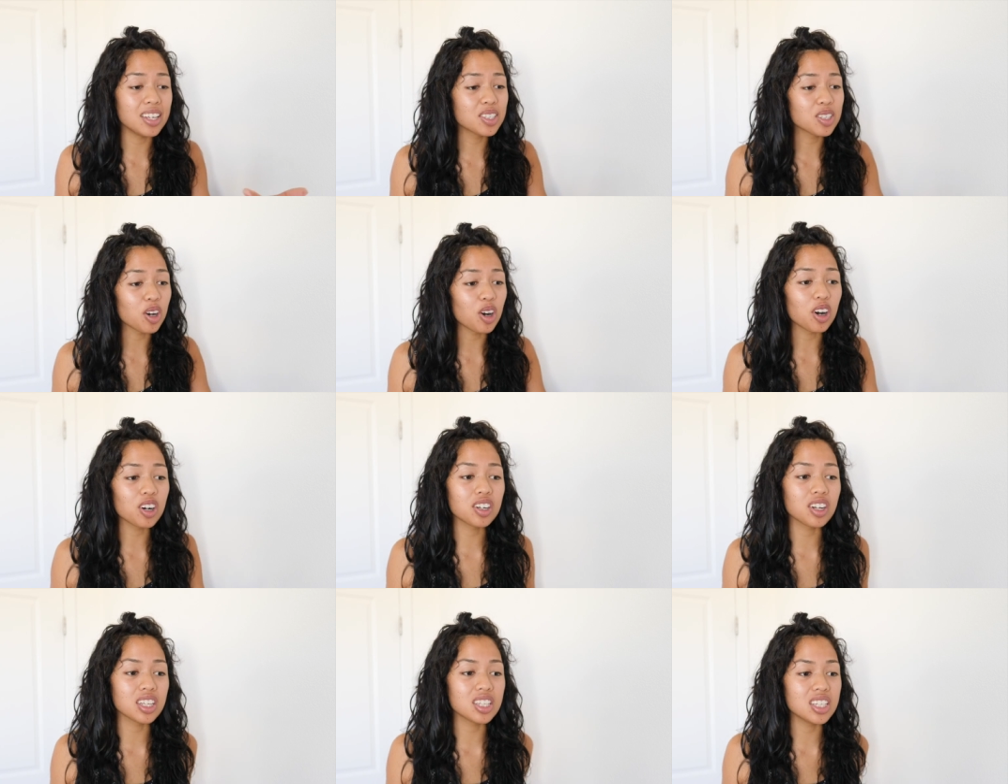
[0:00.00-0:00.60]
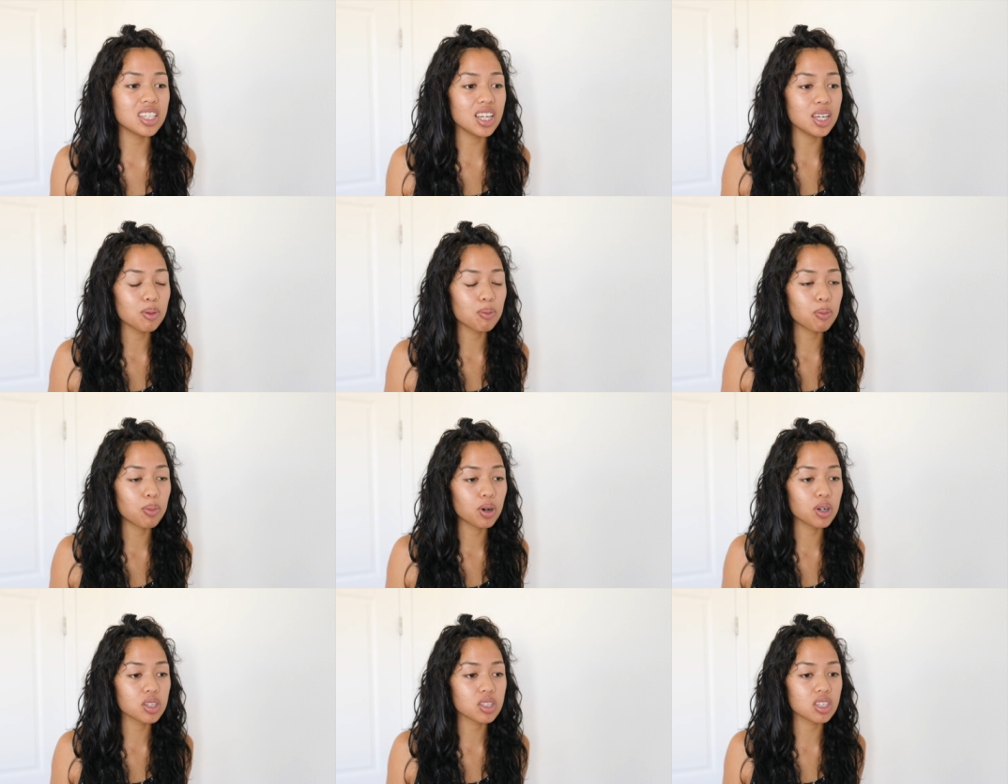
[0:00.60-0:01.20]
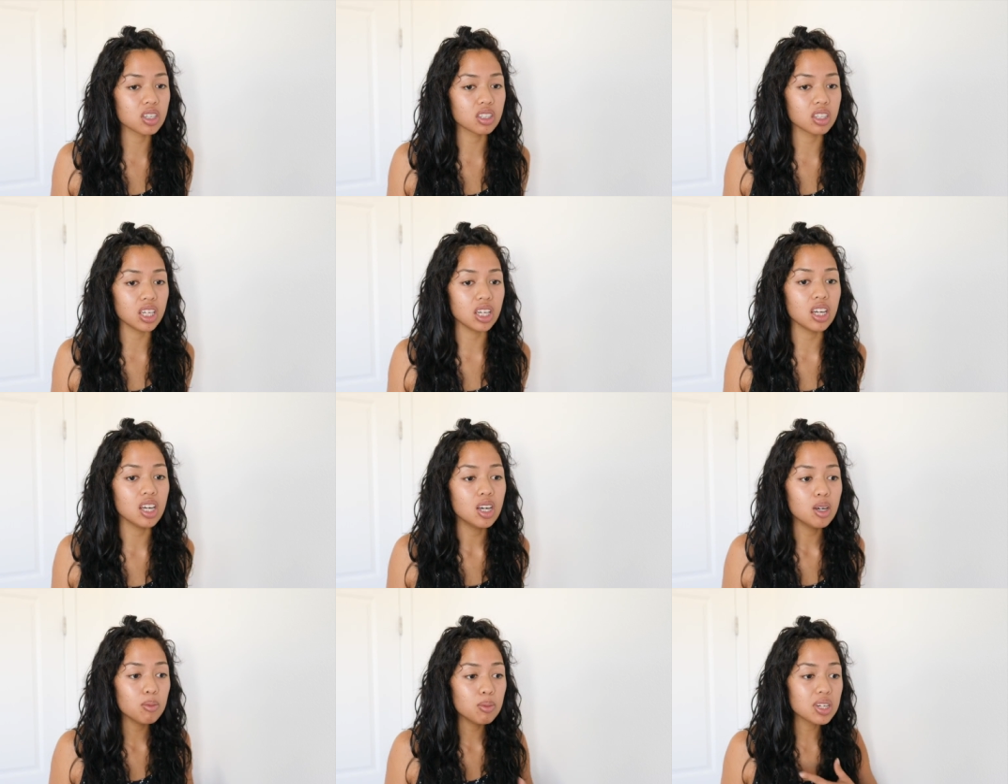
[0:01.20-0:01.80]
it's hard not to take personally,
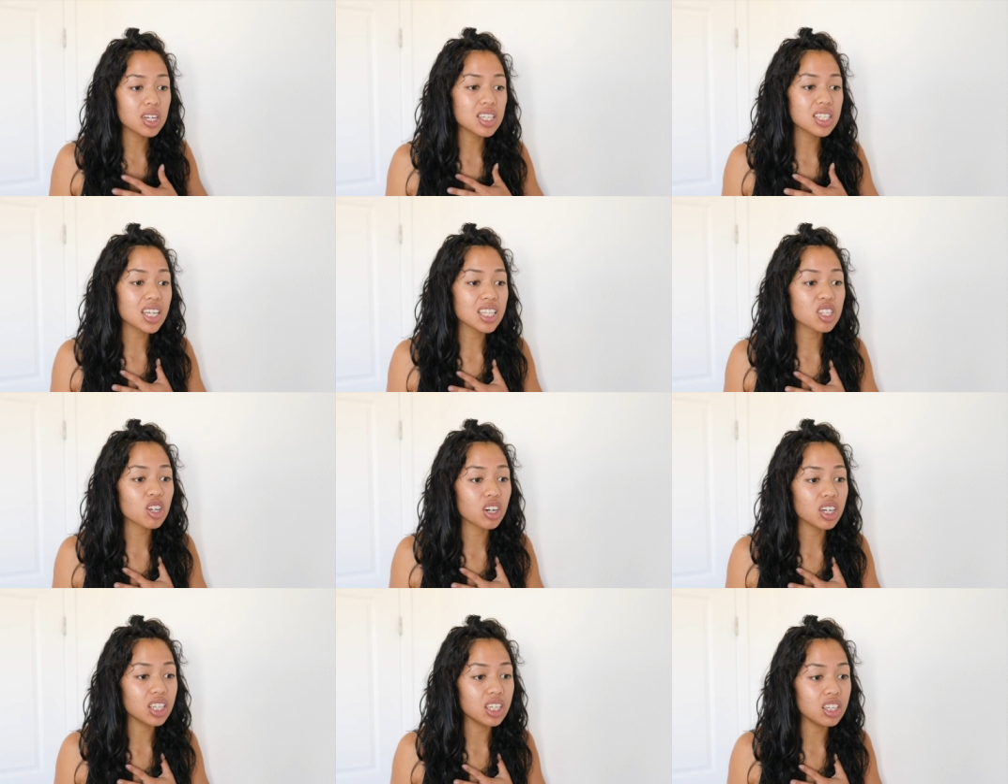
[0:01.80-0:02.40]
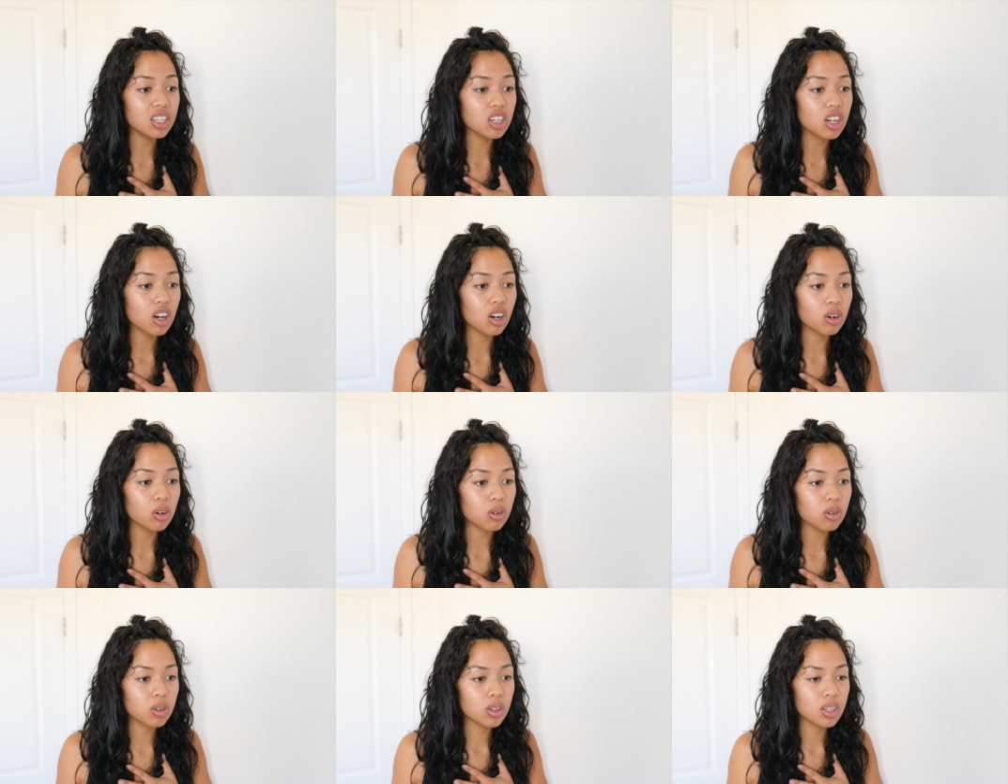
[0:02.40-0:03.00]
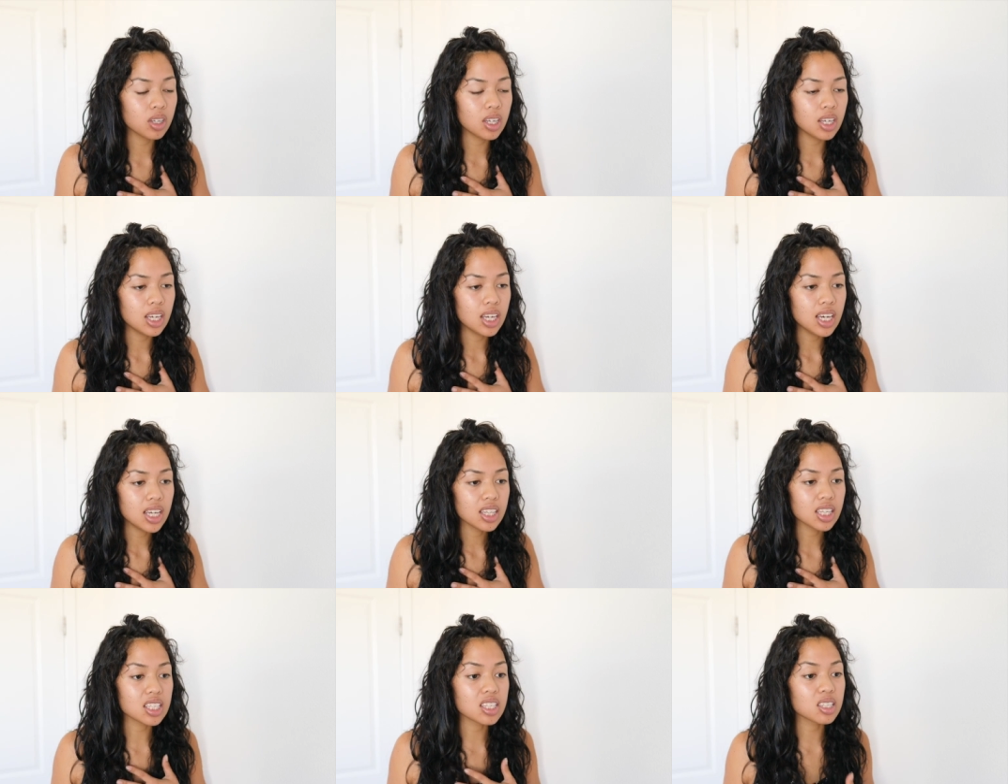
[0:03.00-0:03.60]
because that's our ego.
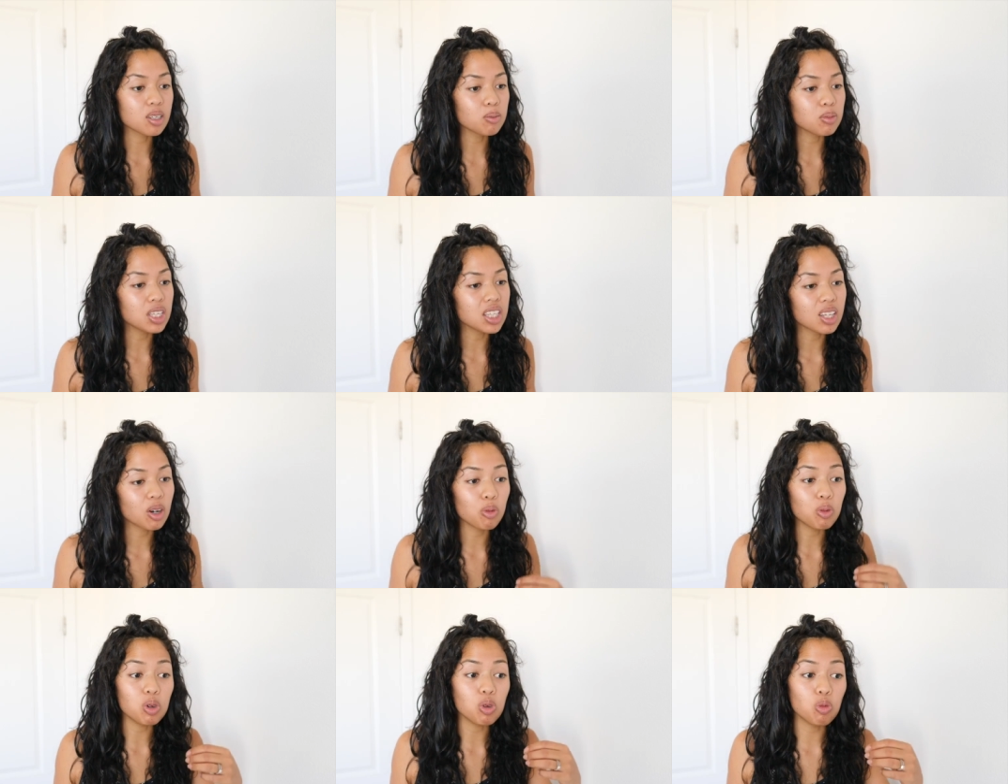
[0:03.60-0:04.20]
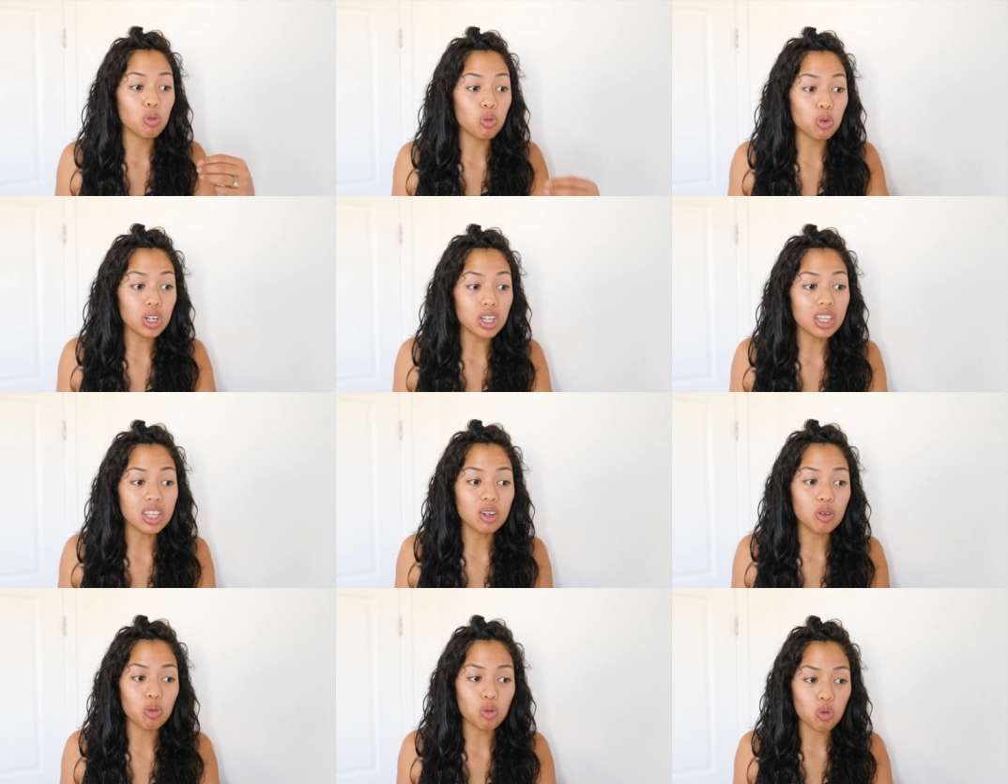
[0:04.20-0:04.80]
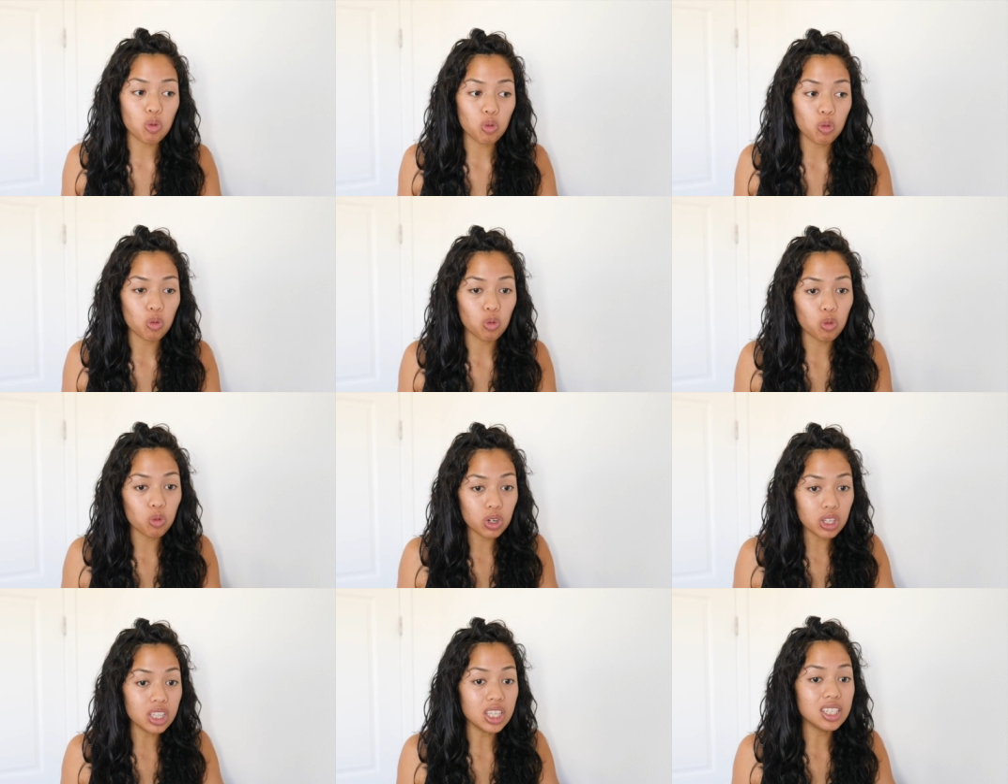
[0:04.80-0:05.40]
That's something that we really,
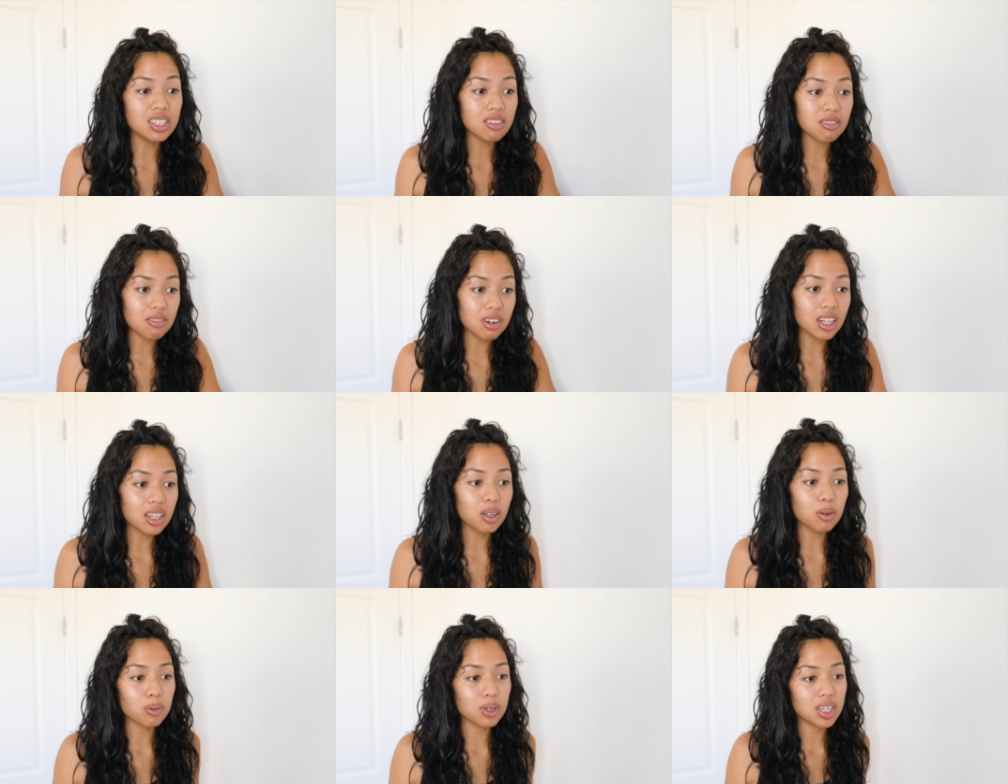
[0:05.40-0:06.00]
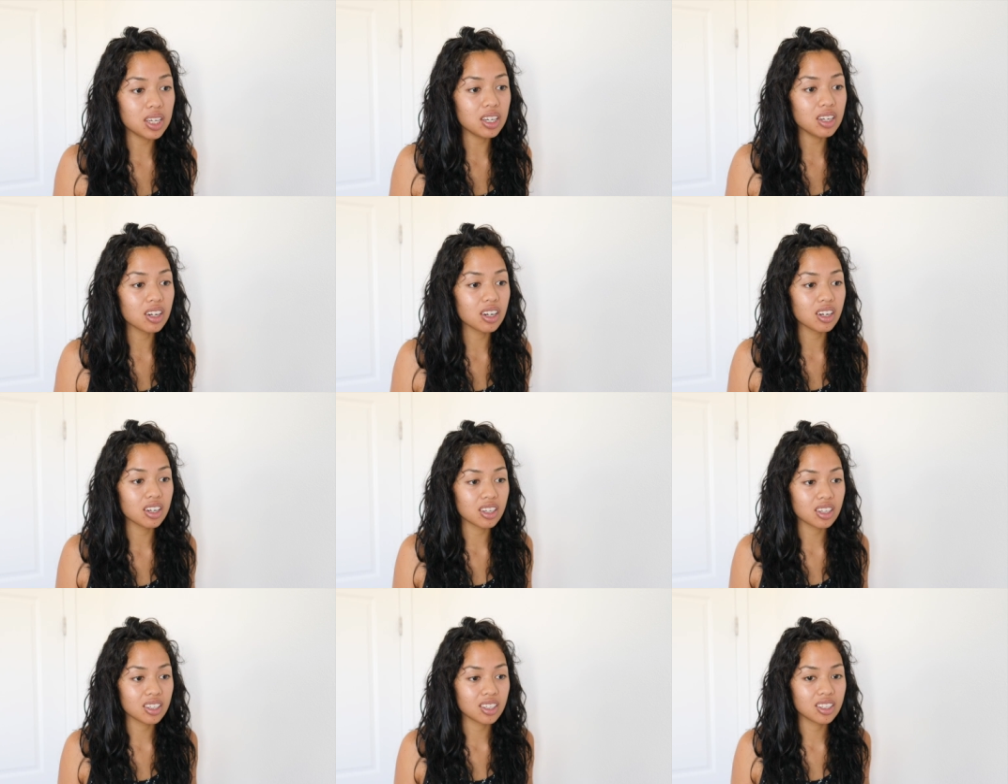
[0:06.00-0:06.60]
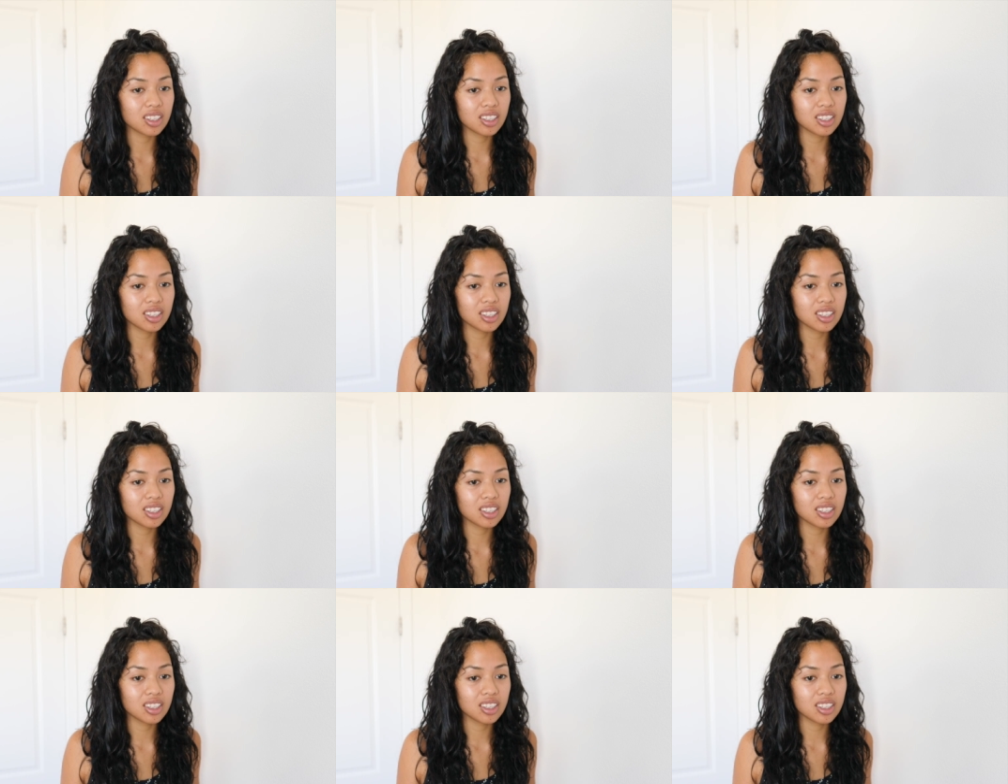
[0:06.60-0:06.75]
really develop here